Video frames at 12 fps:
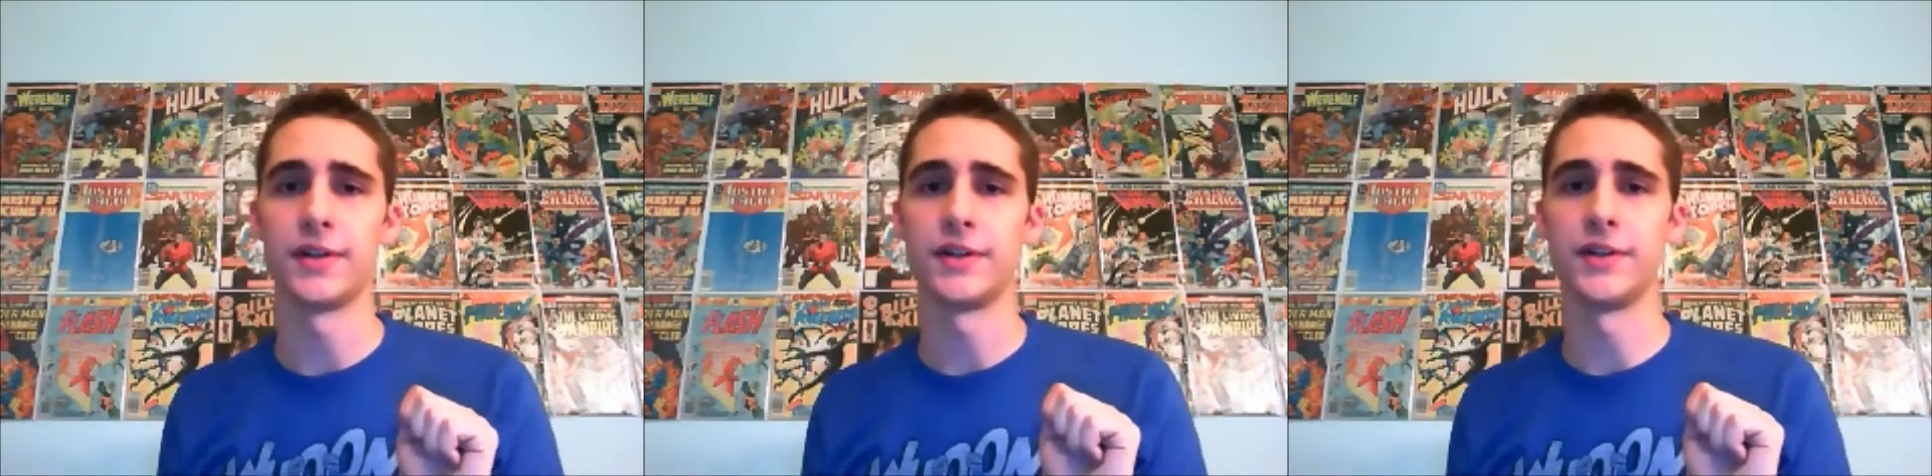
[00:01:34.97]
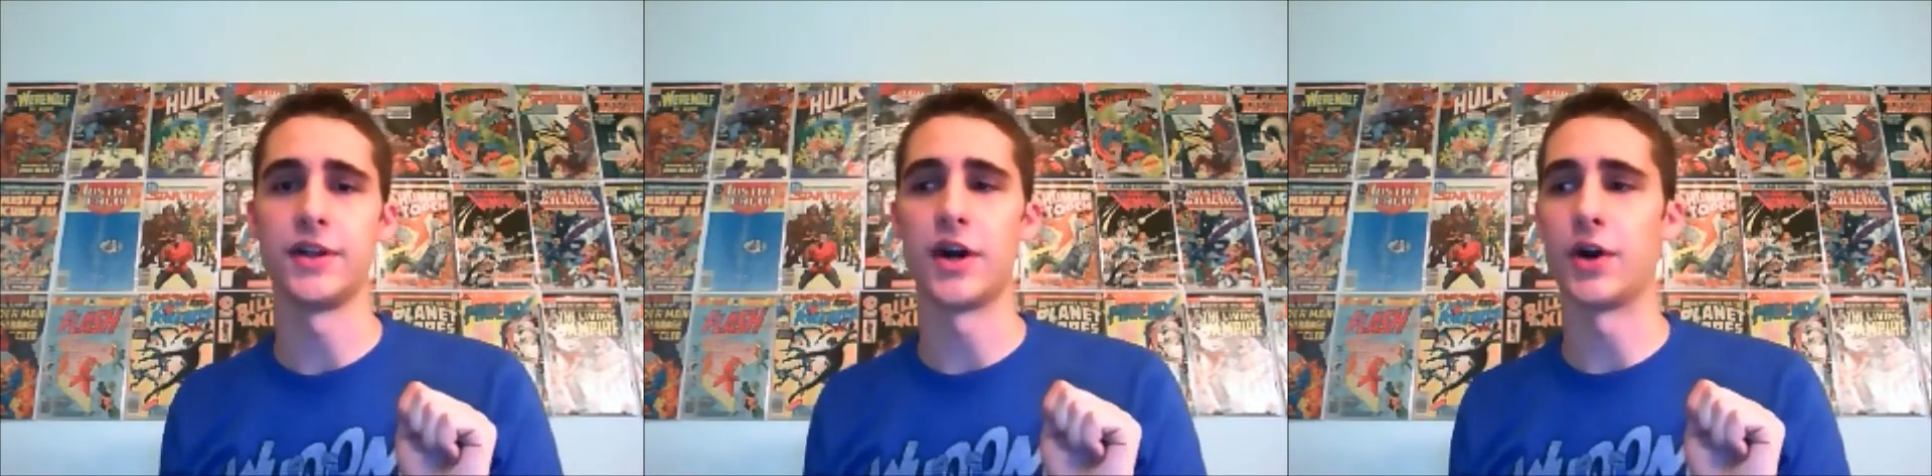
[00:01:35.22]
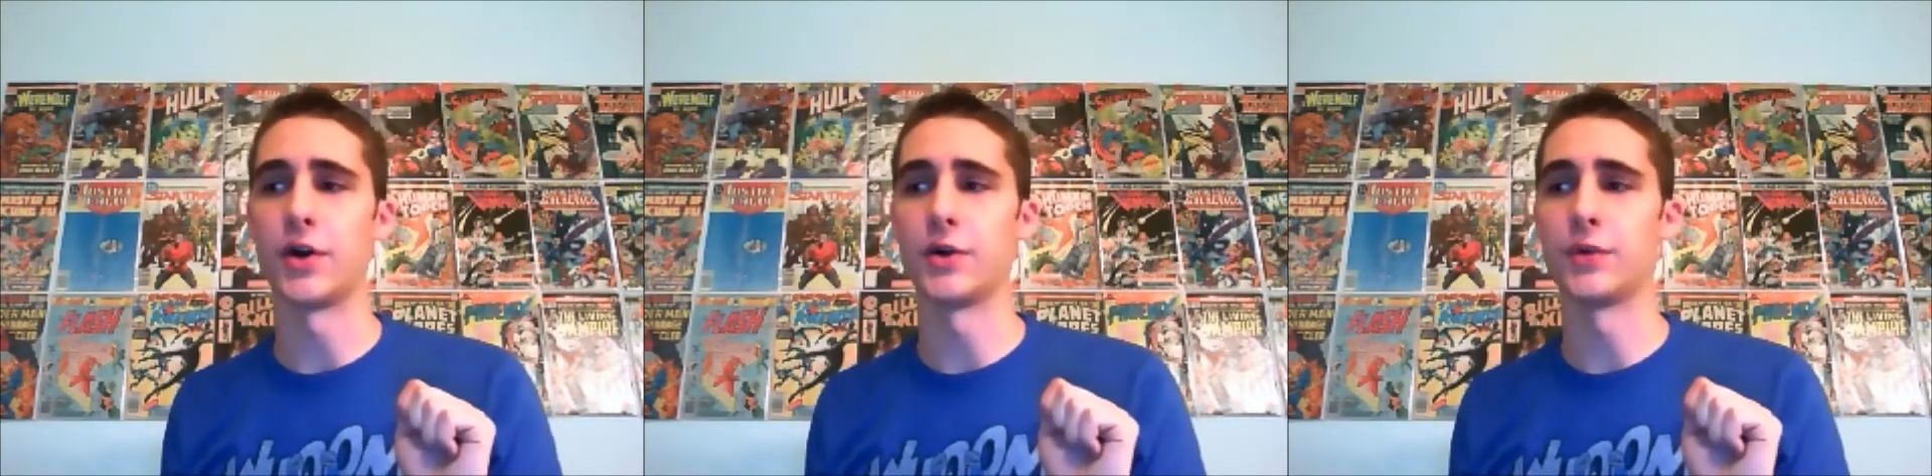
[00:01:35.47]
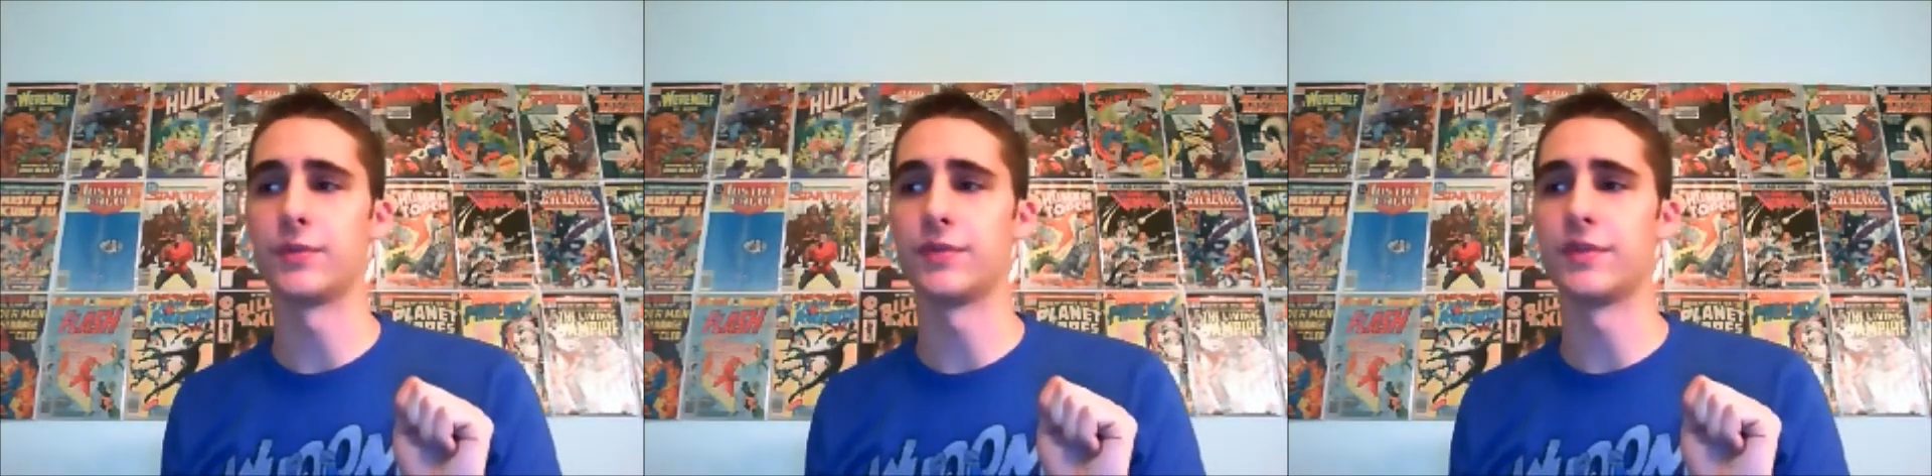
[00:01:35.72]
you
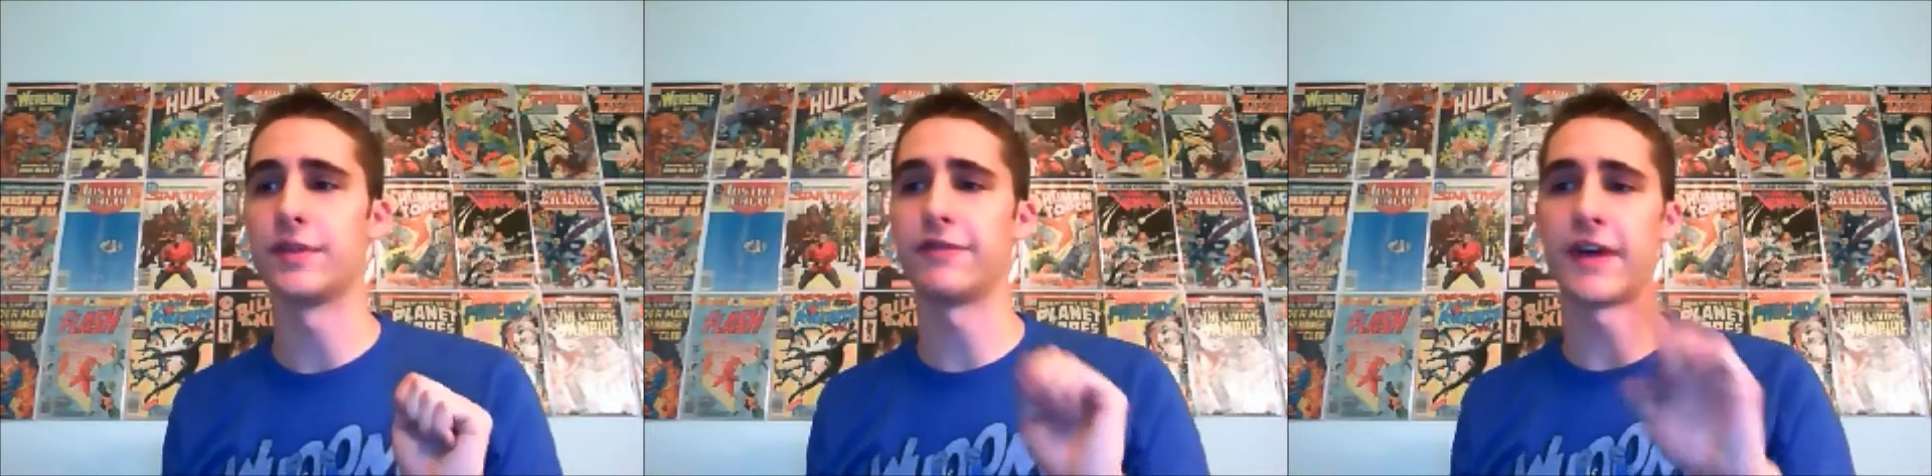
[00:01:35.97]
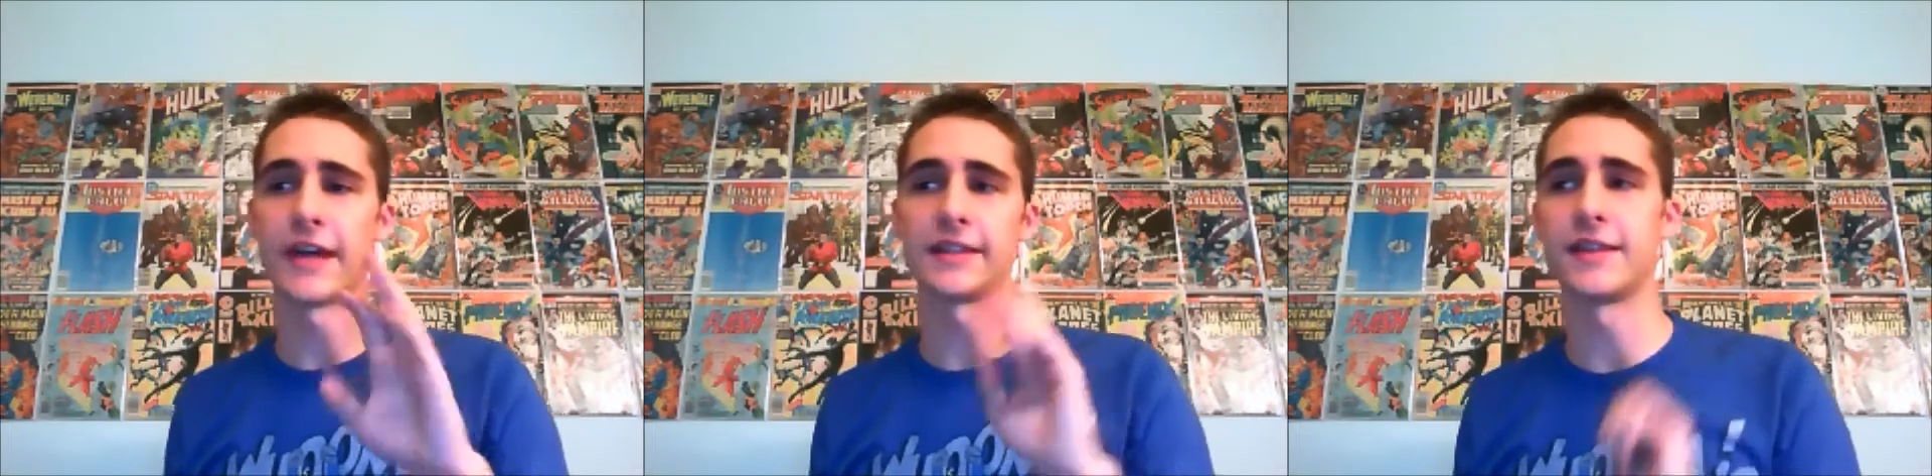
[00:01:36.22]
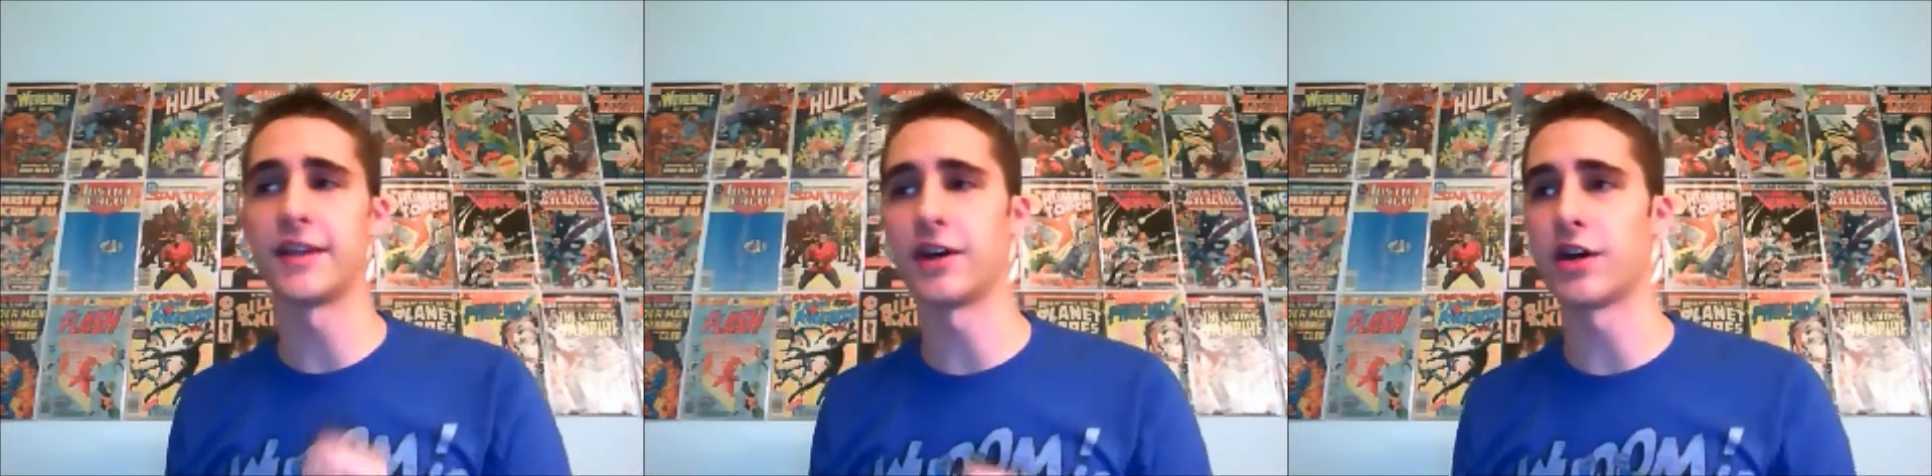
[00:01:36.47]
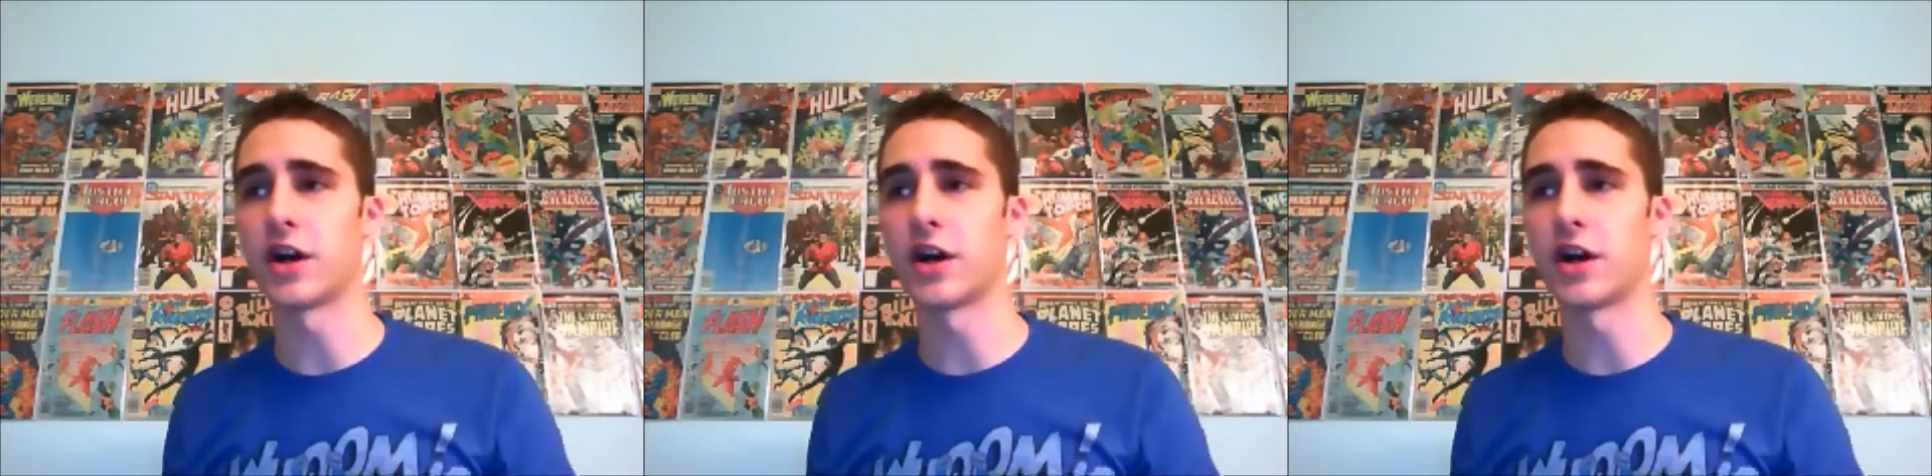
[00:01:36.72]
know, the fact that there